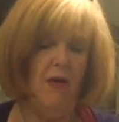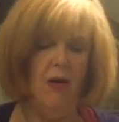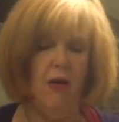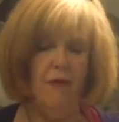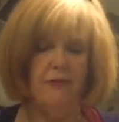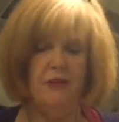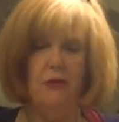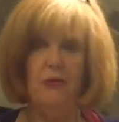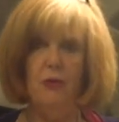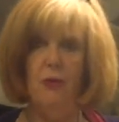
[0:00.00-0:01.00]
half, so
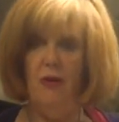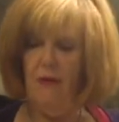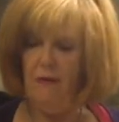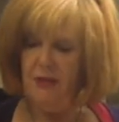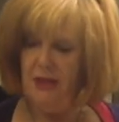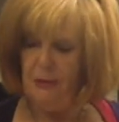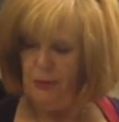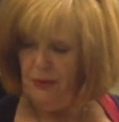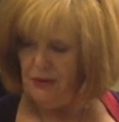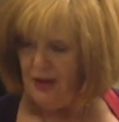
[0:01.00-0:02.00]
2 1/2
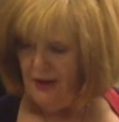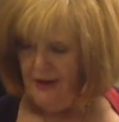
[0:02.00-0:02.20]
teaspoons.